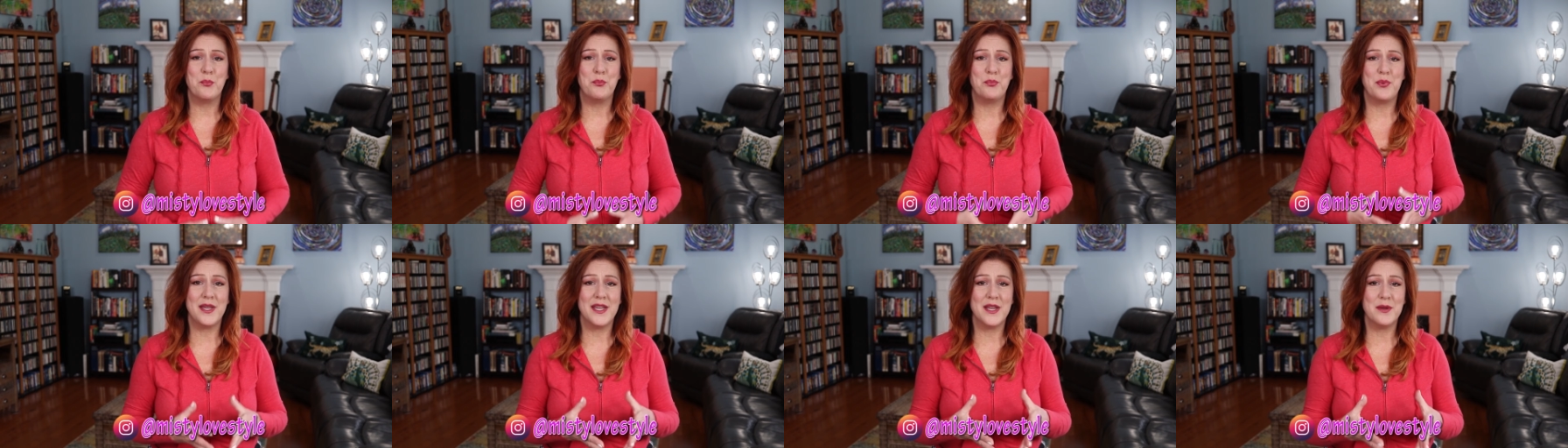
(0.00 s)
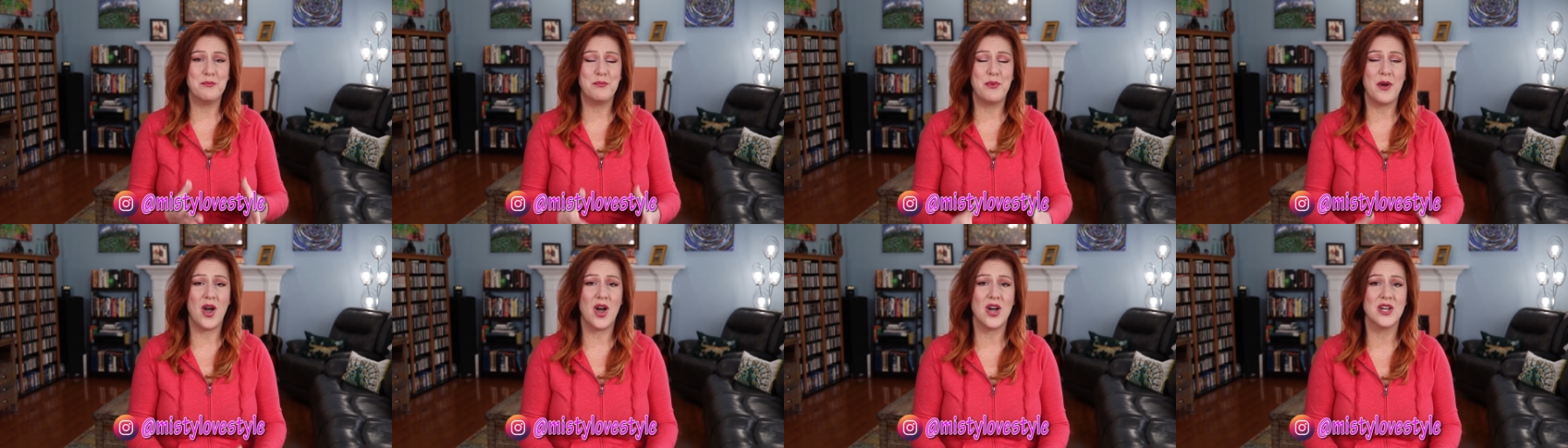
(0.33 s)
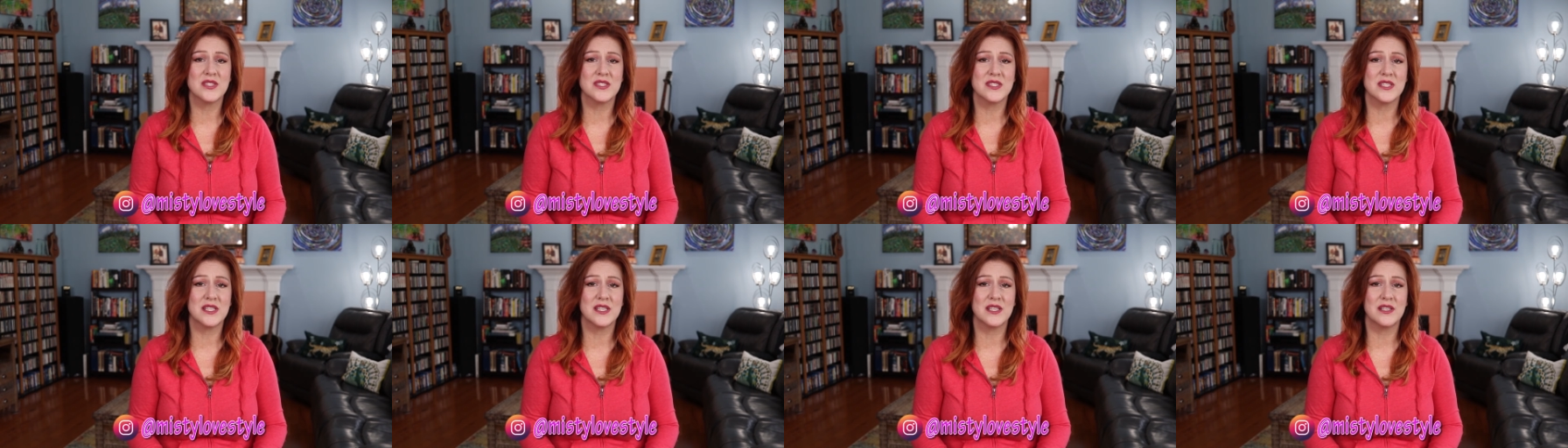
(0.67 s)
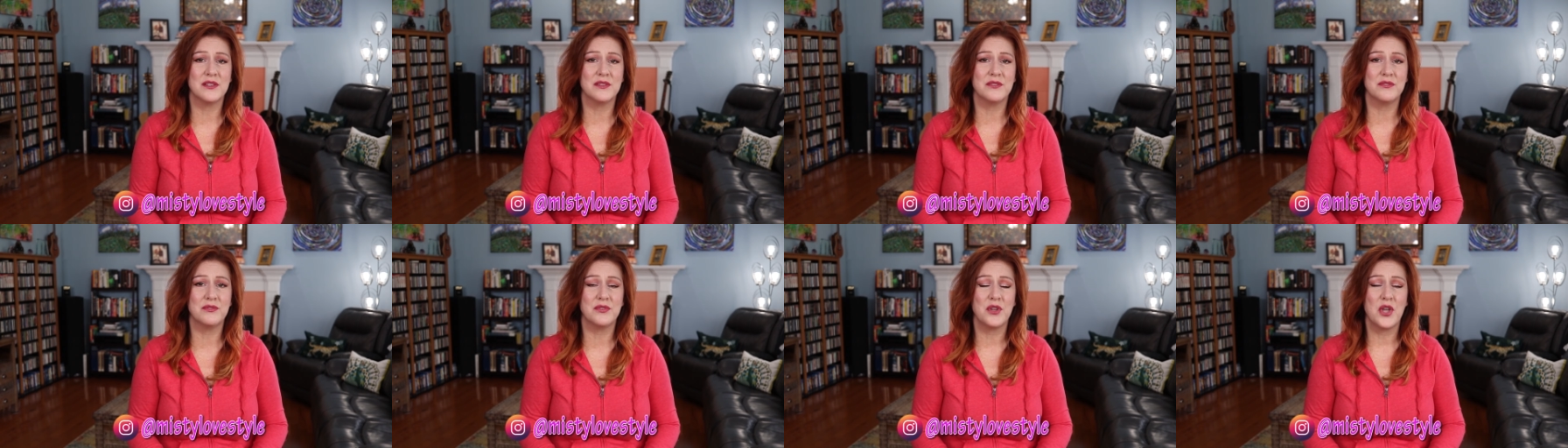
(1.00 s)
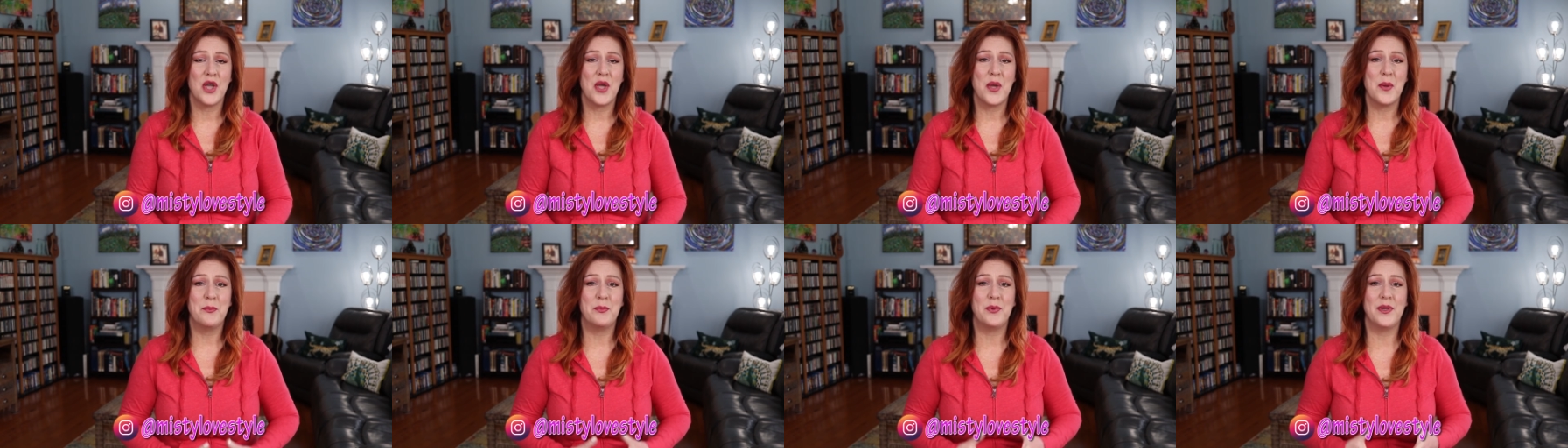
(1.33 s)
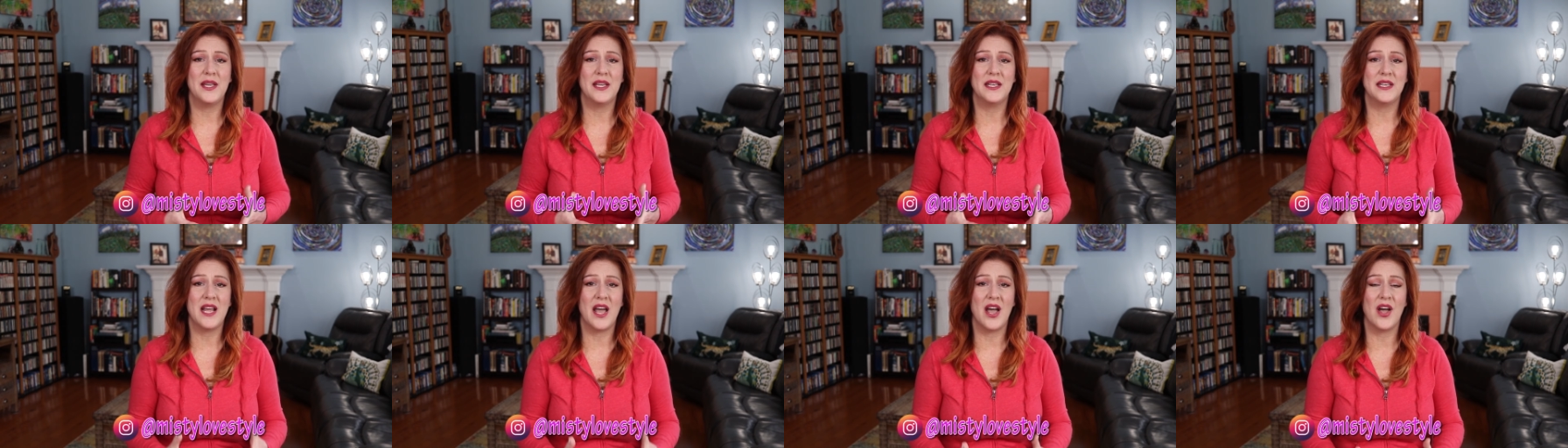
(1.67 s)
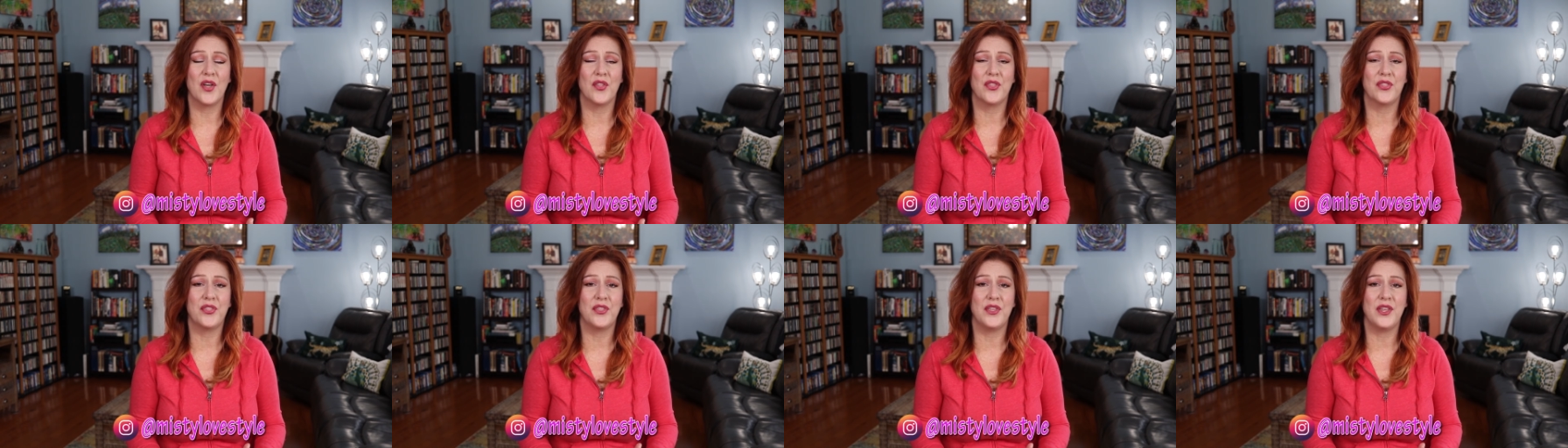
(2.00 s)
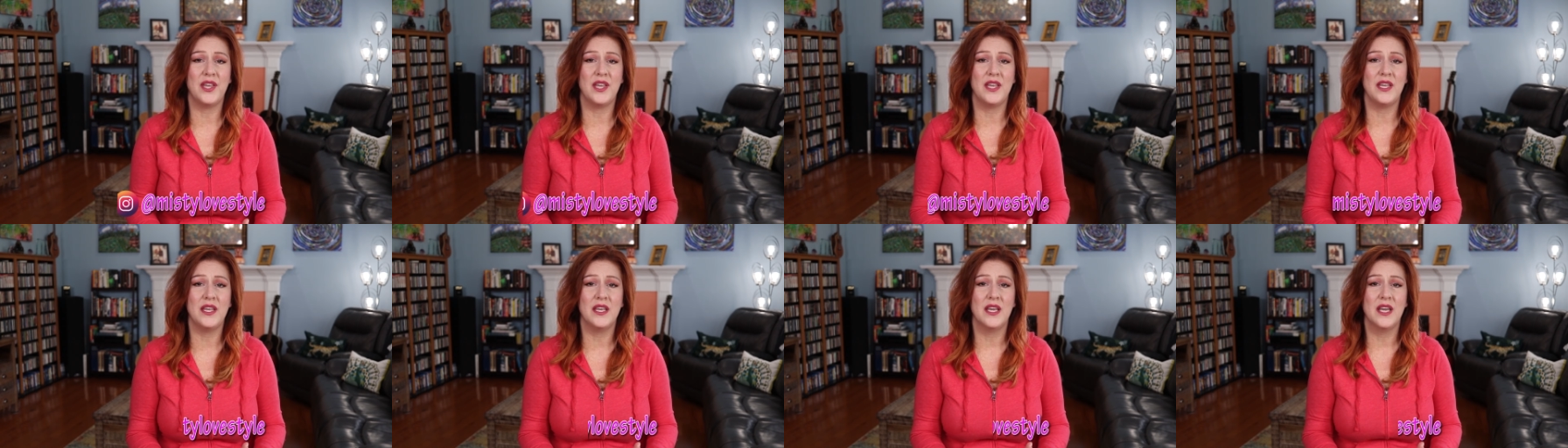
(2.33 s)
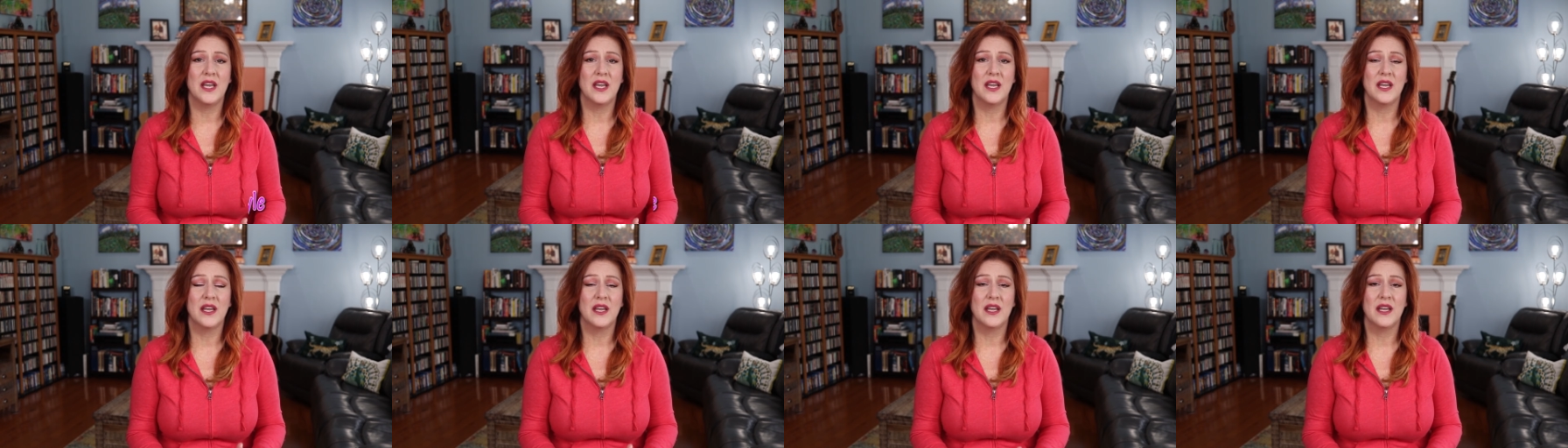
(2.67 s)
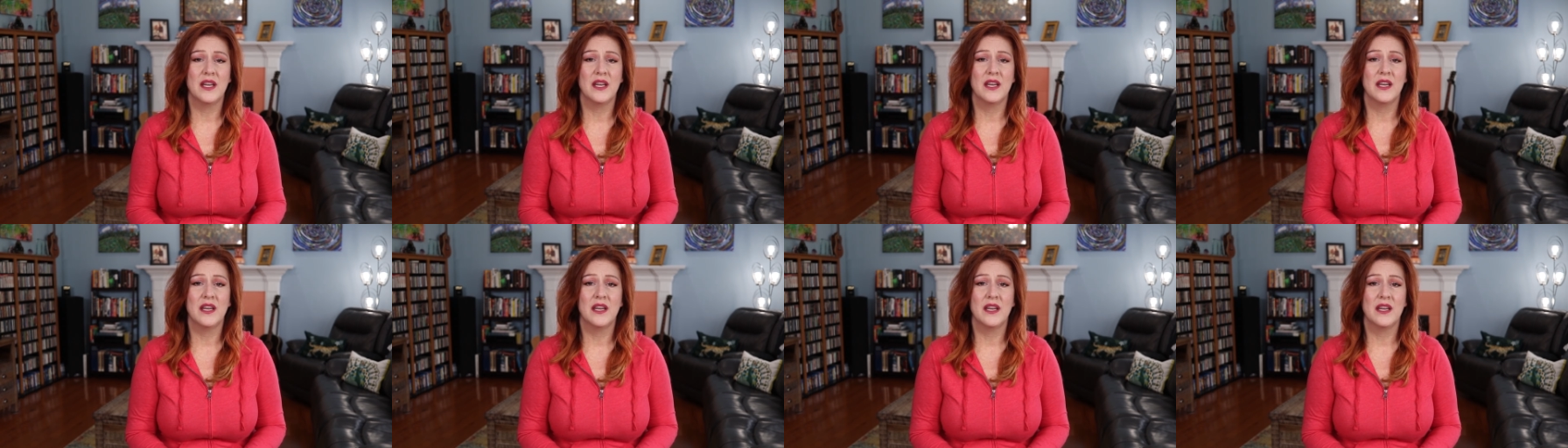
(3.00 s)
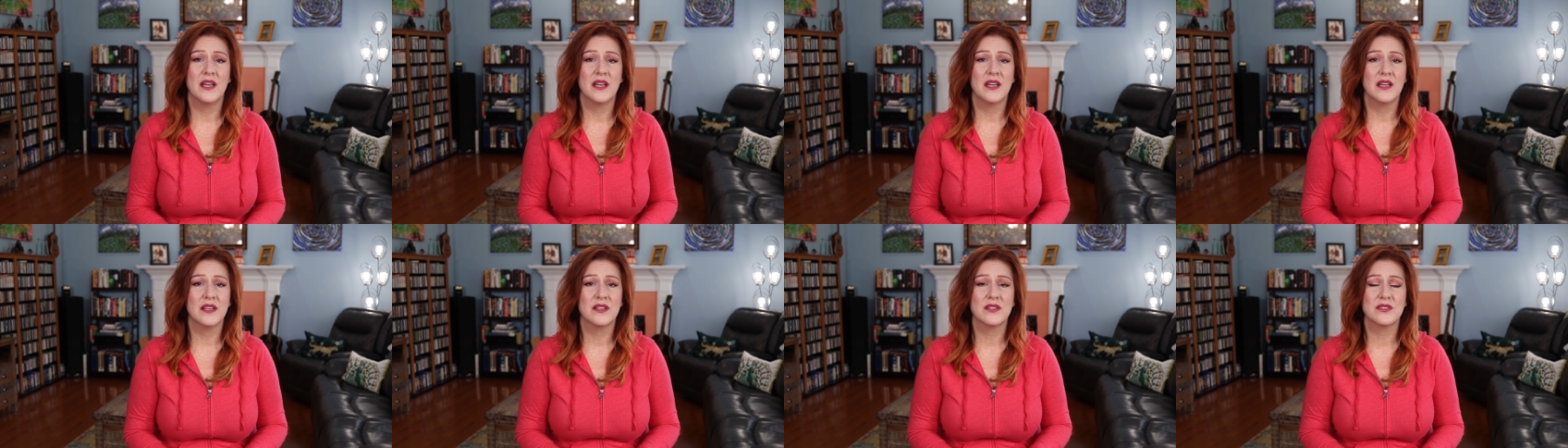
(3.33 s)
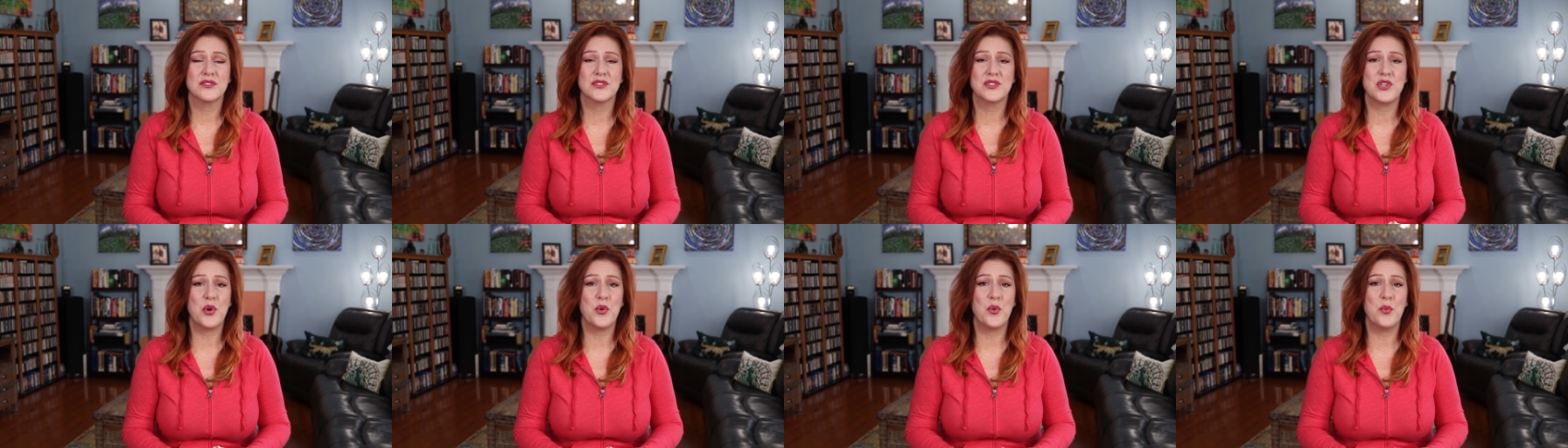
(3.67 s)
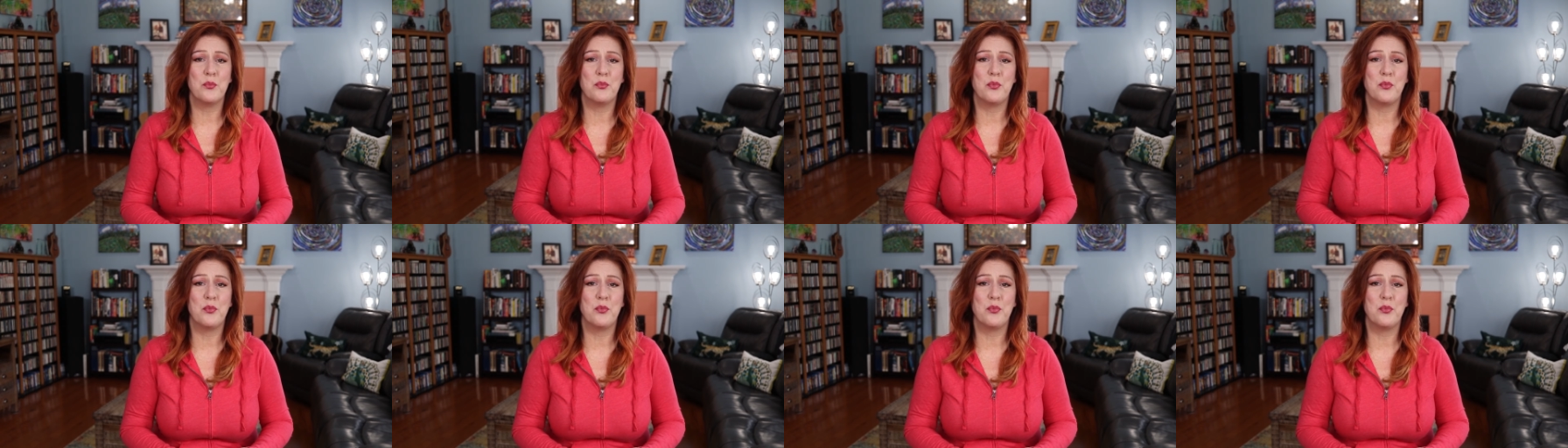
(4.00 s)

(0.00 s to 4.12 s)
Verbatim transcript: being positive, being healthy, so